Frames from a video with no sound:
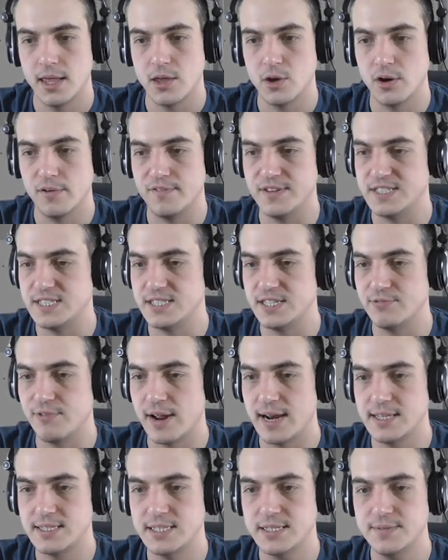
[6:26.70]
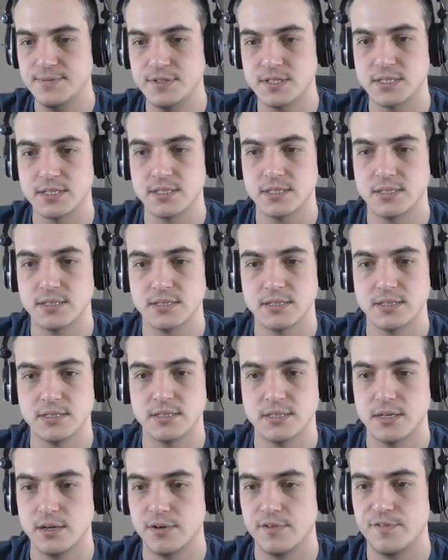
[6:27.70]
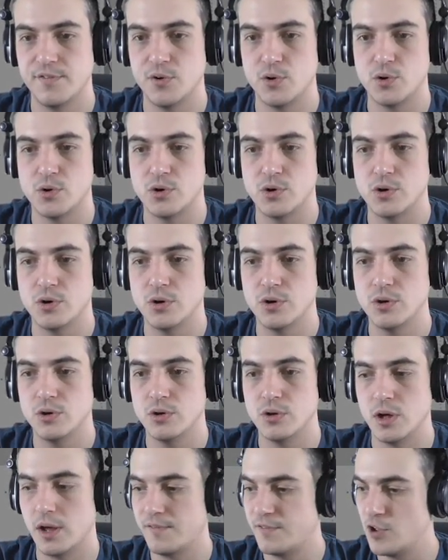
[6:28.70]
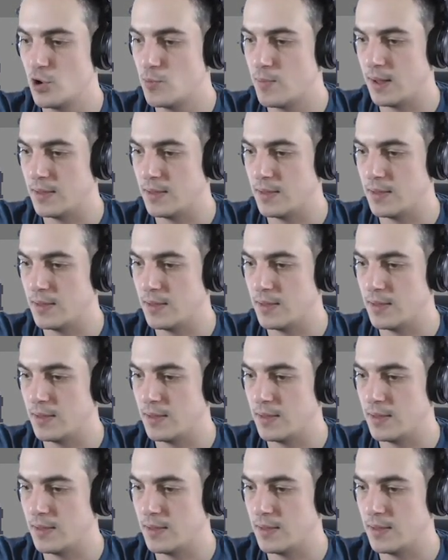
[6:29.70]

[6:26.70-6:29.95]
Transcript: You are visiting relatives? for a few